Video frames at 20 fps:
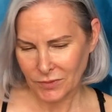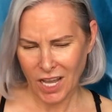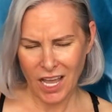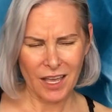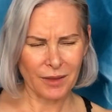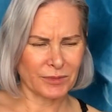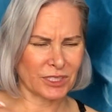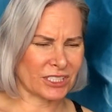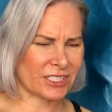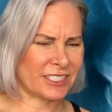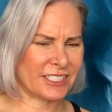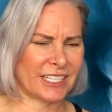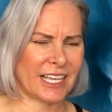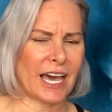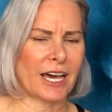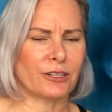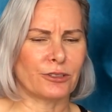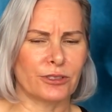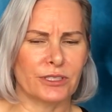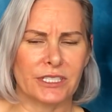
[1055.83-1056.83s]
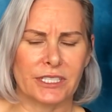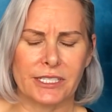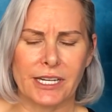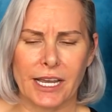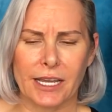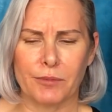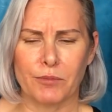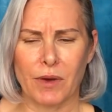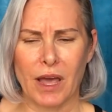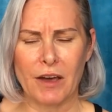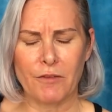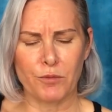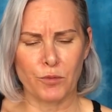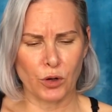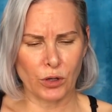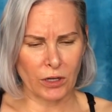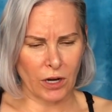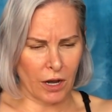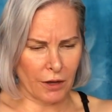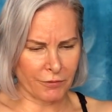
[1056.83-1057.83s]
I'm just scattered today. Have
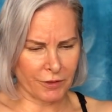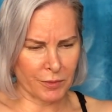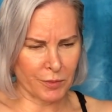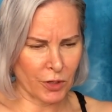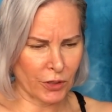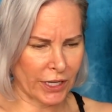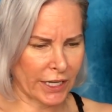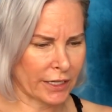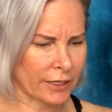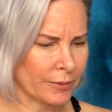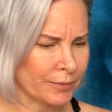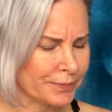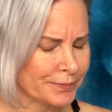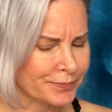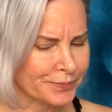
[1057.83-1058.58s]
more coffee, Monique.